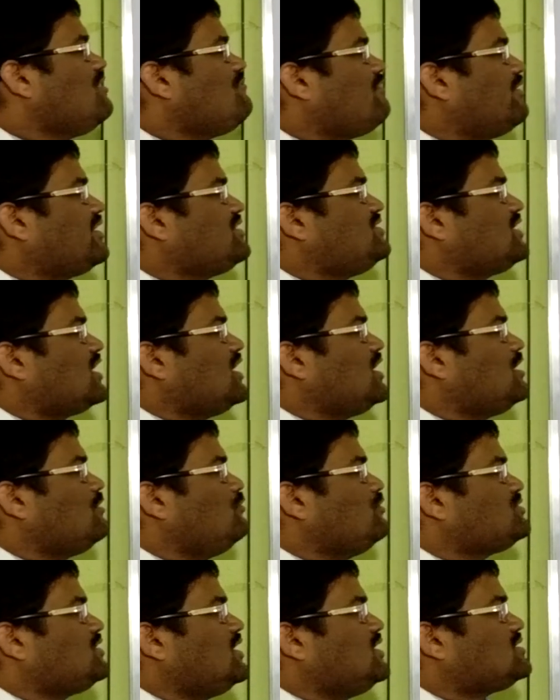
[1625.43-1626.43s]
When the
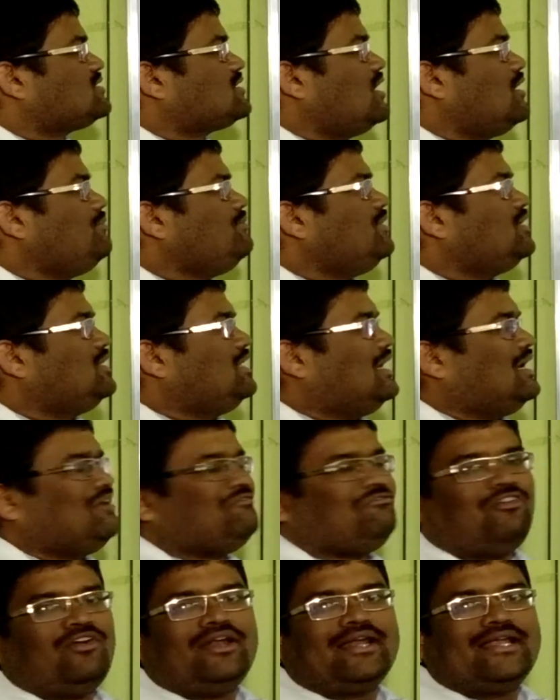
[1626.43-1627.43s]
secondary oocyte is come,
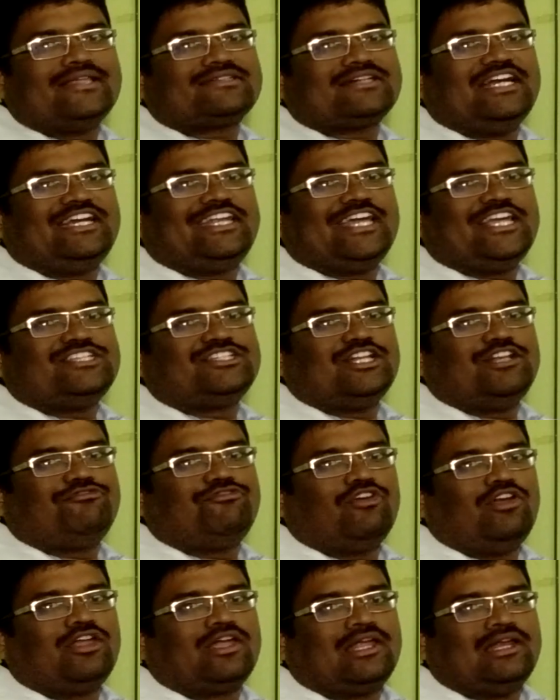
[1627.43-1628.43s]
the follicle is called tertiary
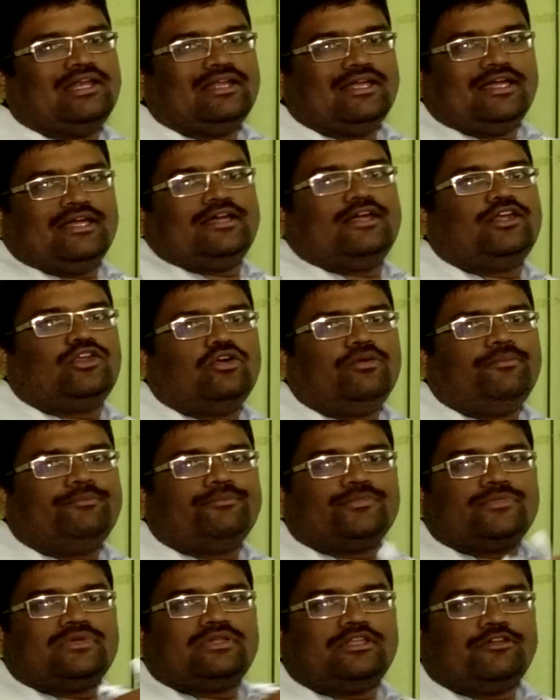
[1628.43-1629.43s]
follicle.
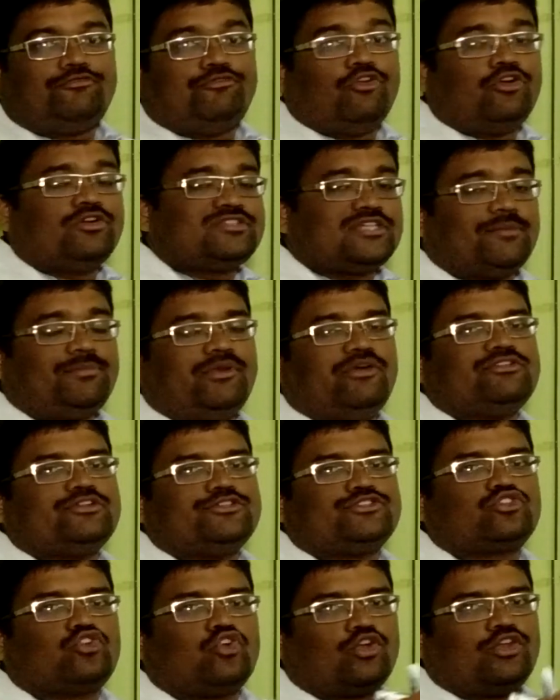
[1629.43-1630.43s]
The four
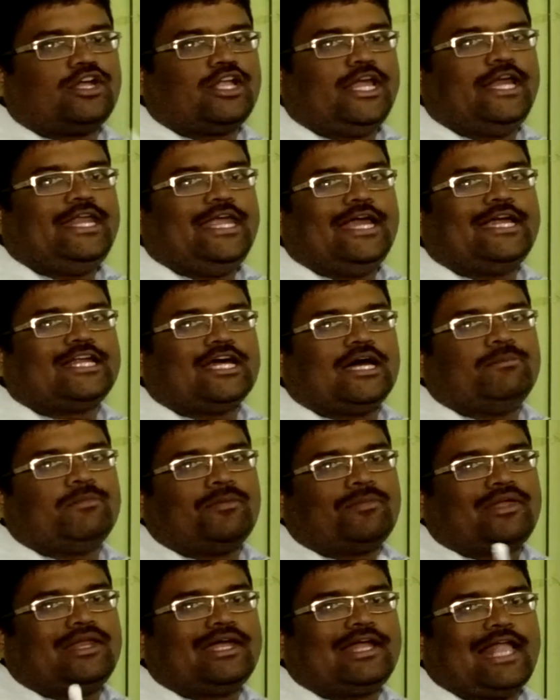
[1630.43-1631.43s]
subdivisions: corona radiata,
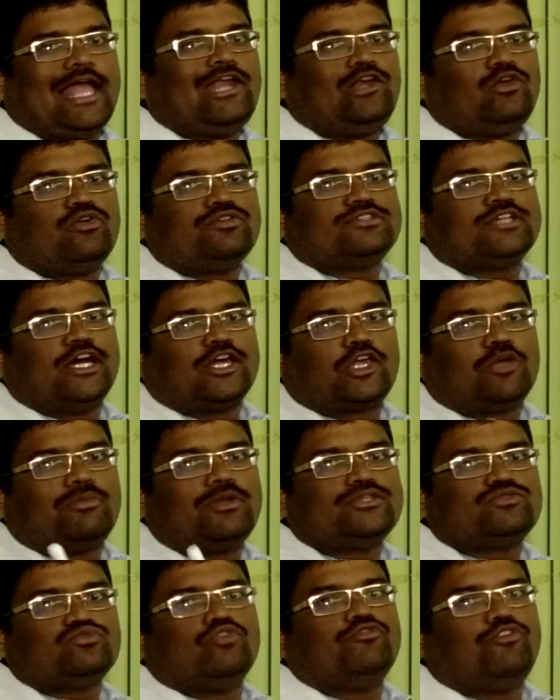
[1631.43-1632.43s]
membrana granulosa,
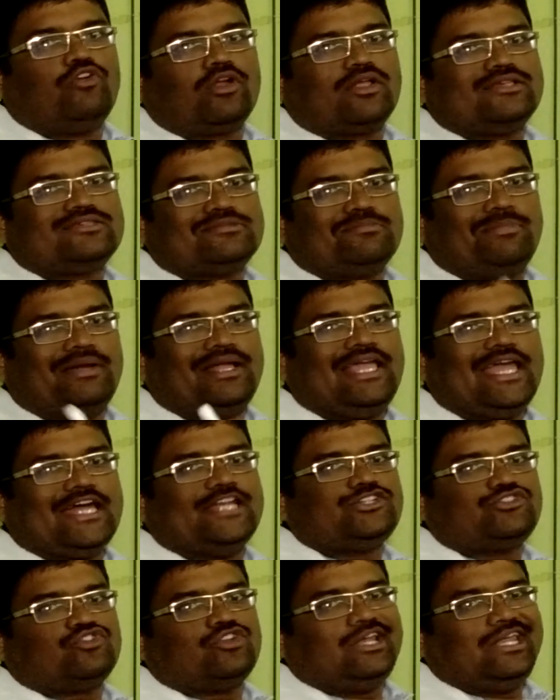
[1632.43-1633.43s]
cumulus oophorus,
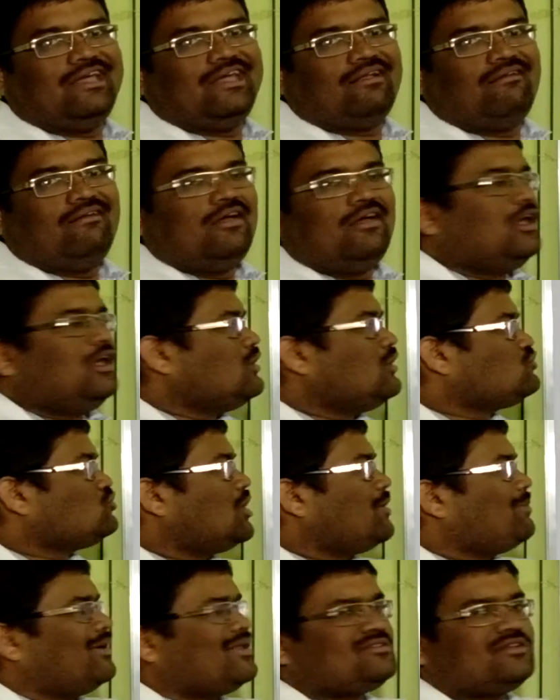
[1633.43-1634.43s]
periantral layer.
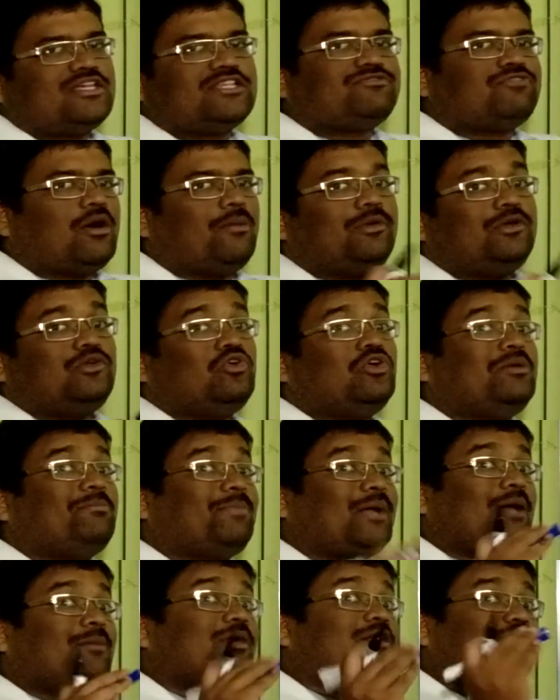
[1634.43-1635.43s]
Zona pellucida is formed in during
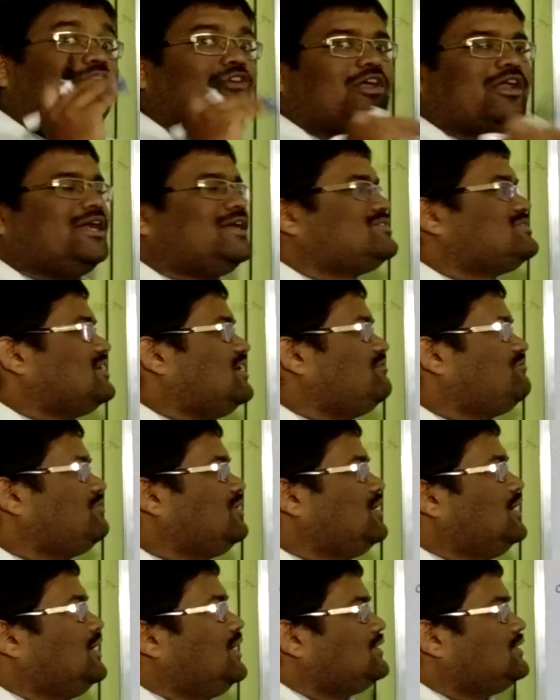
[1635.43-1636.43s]
primary follicle itself.
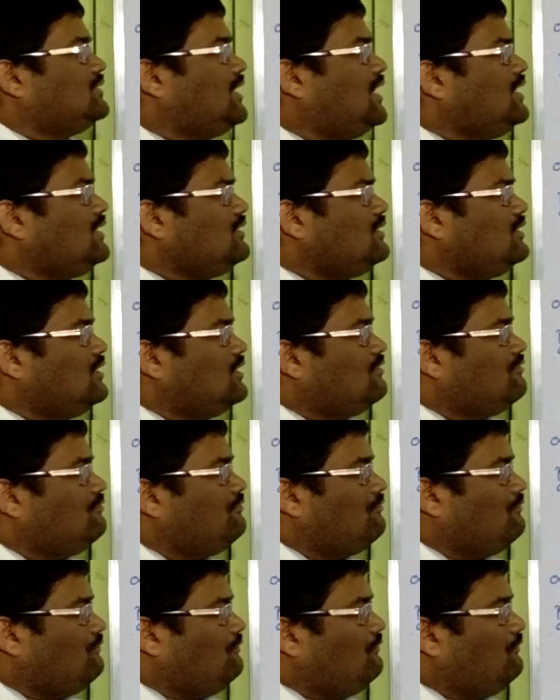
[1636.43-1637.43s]
Then
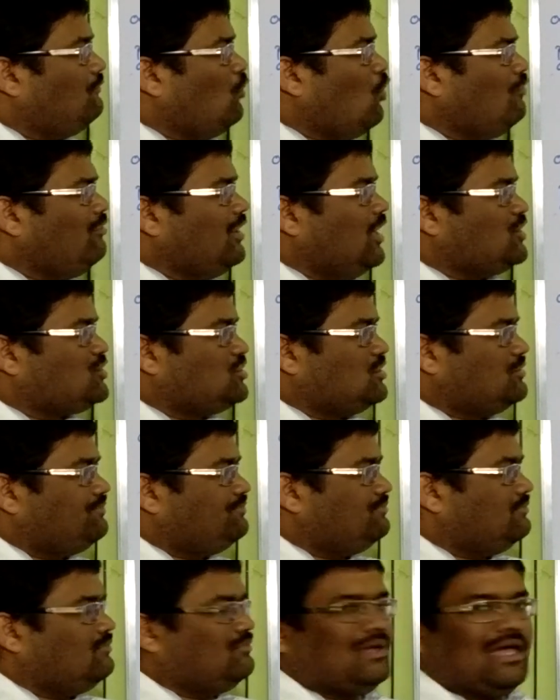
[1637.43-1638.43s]
ovulation
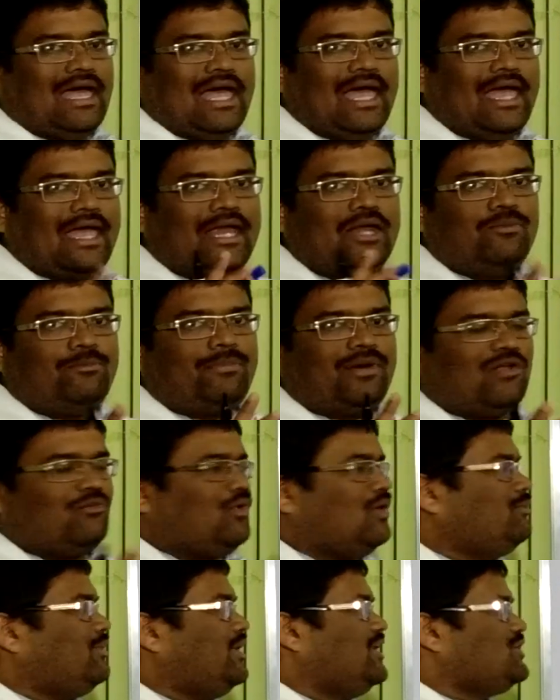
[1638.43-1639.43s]
in part
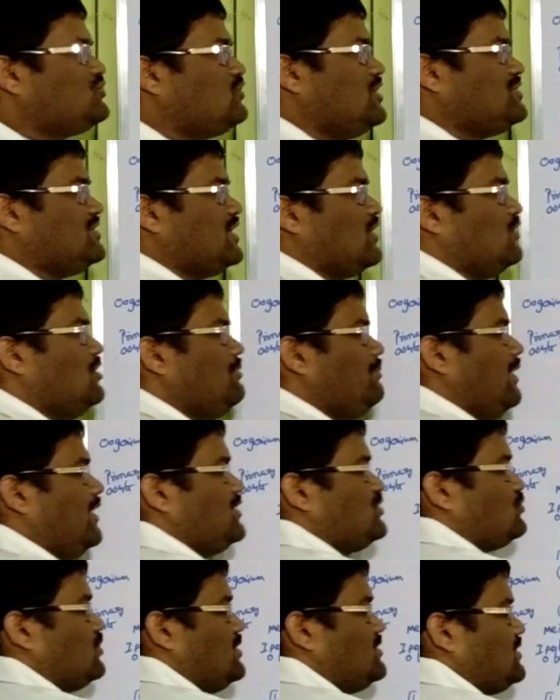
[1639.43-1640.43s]
1 menstrual cycle.
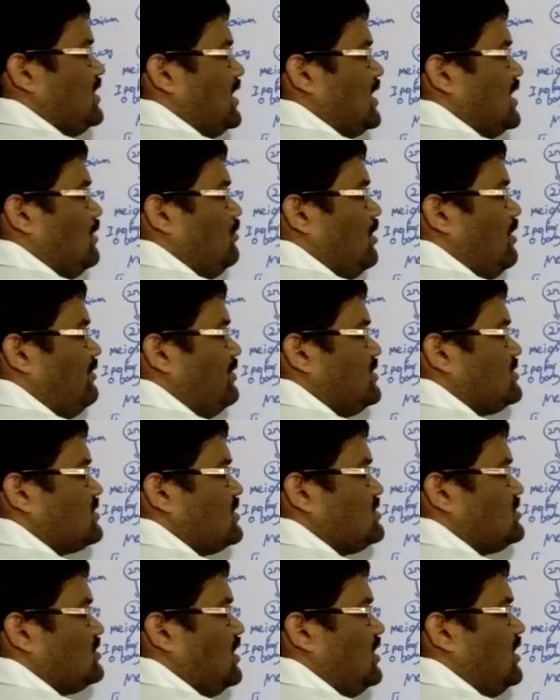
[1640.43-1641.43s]
Menstrual cycle we have
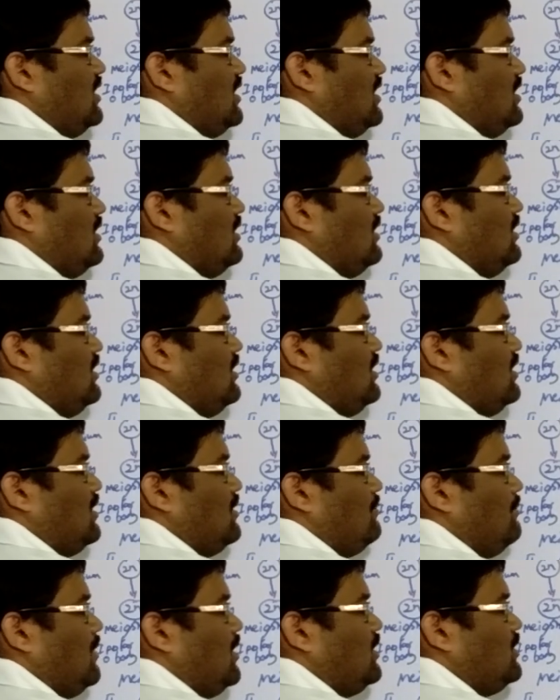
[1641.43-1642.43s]
discussed already.
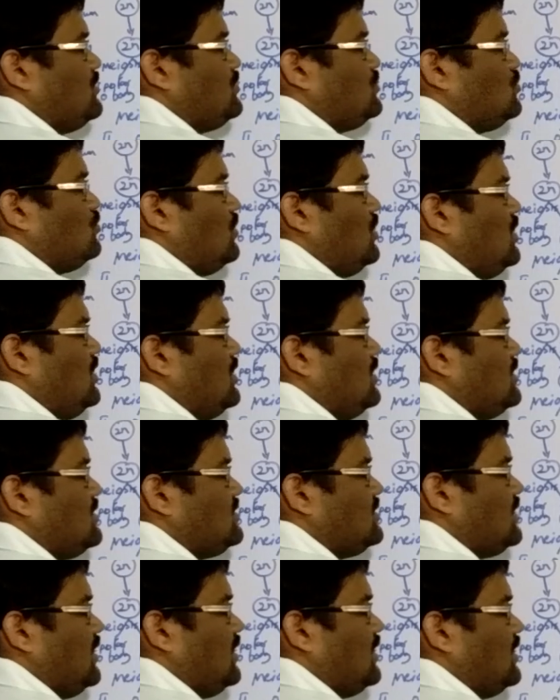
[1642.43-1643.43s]
Menstrual
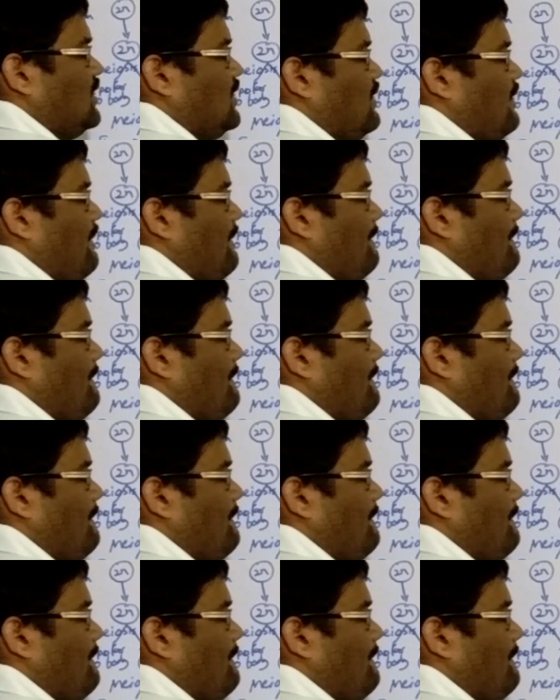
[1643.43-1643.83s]
cycle.